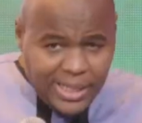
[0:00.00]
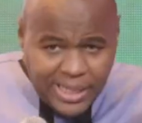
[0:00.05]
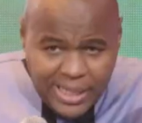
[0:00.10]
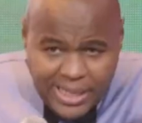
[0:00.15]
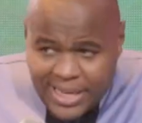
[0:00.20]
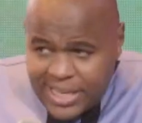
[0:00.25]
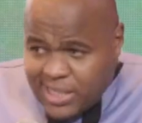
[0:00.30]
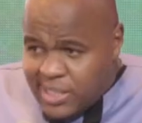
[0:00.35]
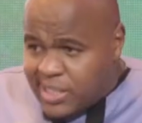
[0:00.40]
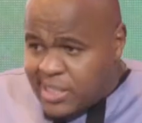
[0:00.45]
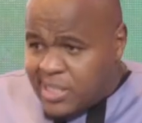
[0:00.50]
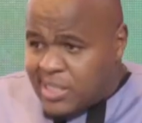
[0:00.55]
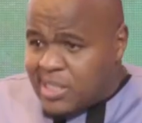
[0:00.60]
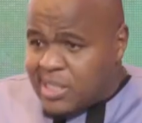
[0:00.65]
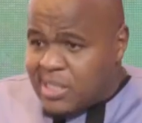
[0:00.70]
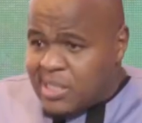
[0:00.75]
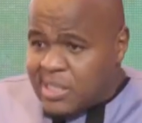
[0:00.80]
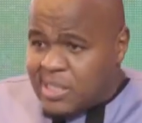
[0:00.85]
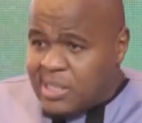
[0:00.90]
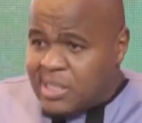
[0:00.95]

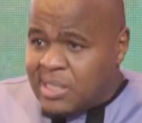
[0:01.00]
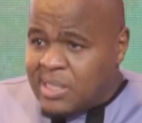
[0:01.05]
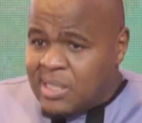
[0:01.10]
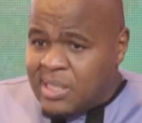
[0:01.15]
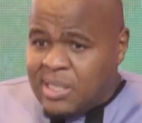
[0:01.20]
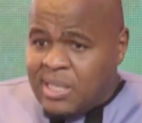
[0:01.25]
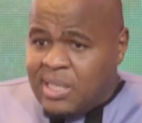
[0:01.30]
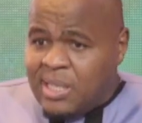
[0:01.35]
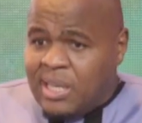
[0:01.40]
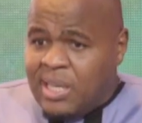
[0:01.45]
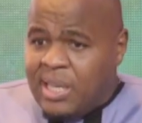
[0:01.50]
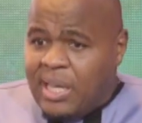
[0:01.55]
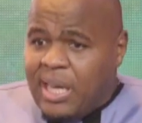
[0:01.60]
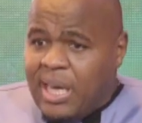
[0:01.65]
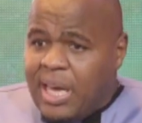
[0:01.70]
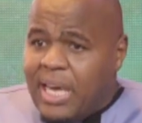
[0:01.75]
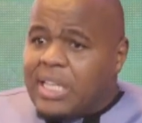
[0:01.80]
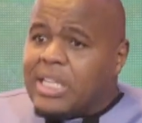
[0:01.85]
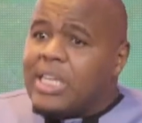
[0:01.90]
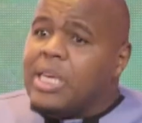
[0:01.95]
less
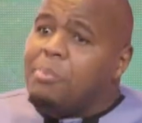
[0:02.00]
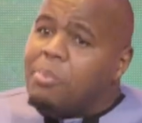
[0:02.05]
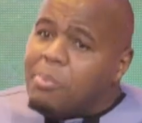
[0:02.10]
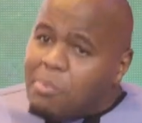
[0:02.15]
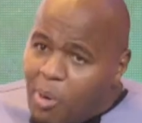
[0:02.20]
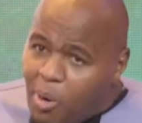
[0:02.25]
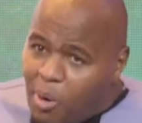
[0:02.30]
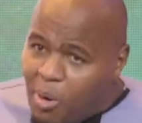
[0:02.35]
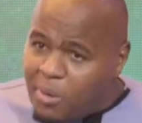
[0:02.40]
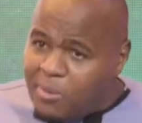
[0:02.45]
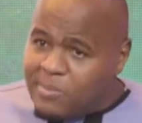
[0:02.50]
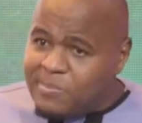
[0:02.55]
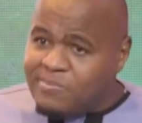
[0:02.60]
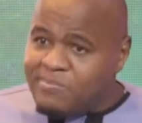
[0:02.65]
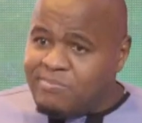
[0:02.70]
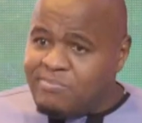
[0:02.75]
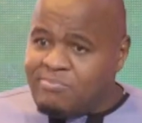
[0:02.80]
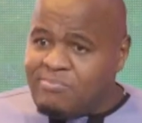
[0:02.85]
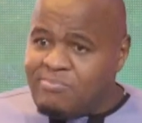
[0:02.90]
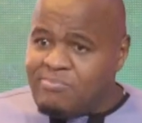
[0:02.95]
and keep more.
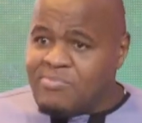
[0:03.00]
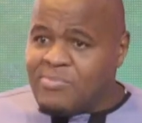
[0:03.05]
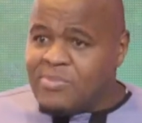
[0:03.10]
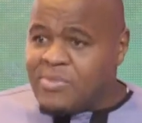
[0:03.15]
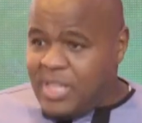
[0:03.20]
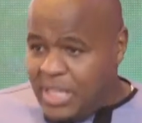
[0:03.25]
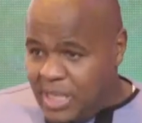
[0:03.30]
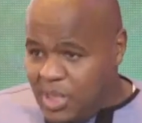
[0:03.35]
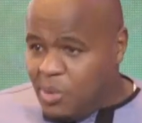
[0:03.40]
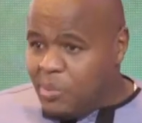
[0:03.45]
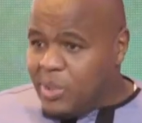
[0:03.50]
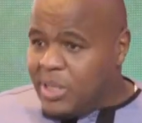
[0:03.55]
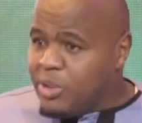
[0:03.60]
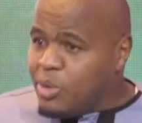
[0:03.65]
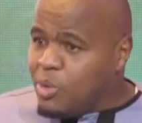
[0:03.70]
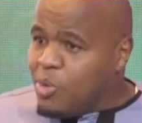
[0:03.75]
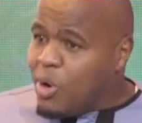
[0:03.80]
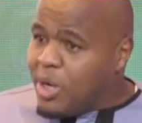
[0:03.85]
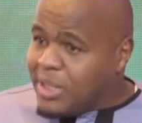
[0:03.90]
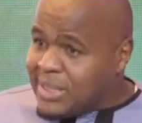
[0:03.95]
Then you will do
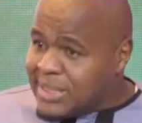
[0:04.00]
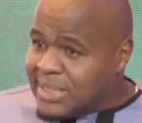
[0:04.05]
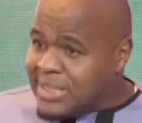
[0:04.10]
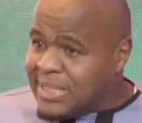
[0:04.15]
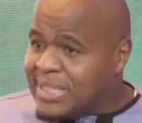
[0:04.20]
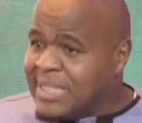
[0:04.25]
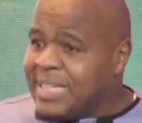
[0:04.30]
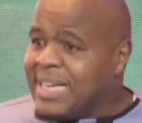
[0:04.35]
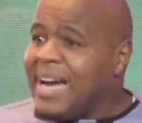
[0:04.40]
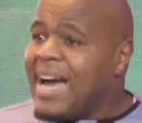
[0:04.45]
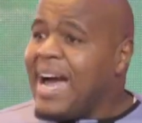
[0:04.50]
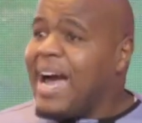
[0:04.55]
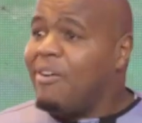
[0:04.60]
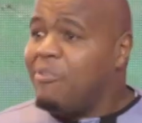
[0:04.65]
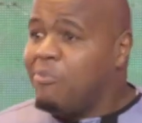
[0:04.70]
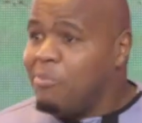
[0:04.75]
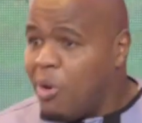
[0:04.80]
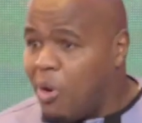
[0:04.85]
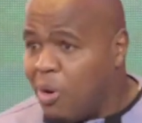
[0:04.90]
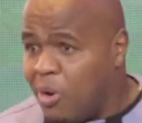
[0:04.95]
what? Have
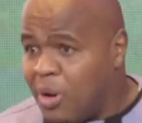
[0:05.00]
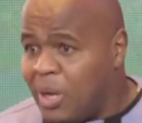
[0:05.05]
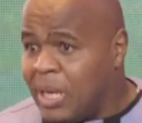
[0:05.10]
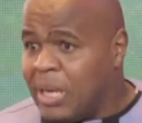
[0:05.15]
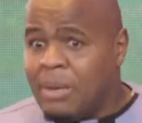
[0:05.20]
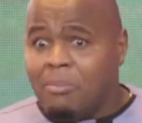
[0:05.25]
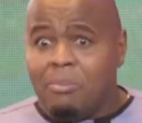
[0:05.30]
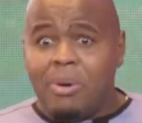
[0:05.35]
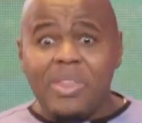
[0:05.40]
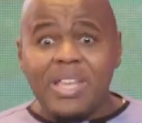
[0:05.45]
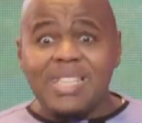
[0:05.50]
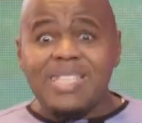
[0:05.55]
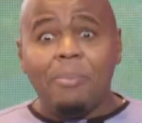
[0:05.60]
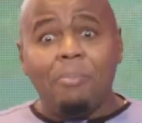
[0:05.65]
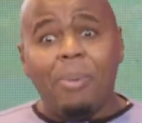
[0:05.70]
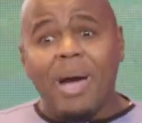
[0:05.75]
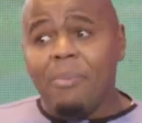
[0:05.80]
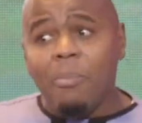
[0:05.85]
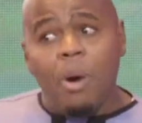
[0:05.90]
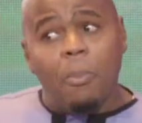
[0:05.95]
more. But there's a
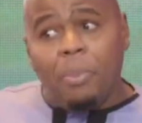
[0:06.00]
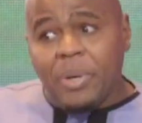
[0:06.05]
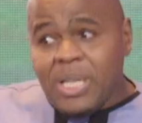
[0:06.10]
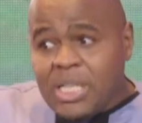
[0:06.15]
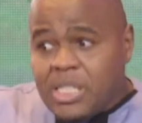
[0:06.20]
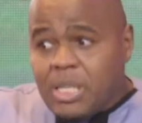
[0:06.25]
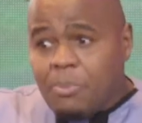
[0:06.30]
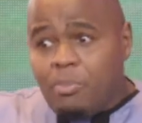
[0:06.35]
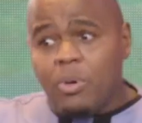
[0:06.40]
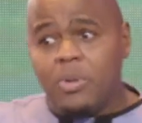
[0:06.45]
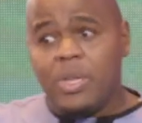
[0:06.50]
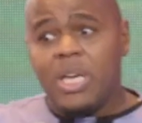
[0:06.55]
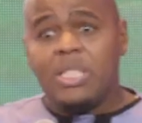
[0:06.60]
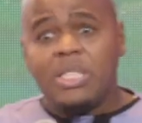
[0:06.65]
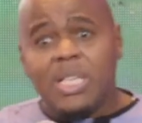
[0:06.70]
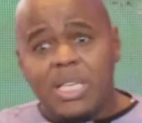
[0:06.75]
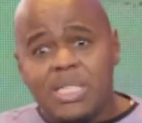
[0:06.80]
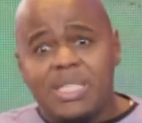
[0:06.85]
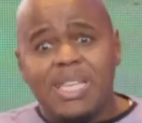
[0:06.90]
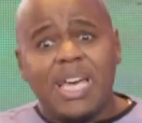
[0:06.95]
Bible principle that
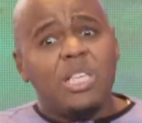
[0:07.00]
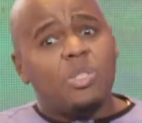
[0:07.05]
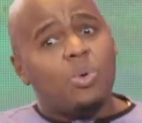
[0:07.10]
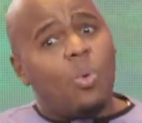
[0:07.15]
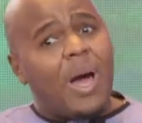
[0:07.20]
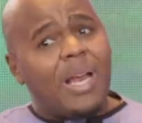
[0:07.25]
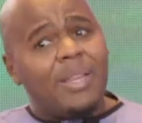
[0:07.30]
says there is one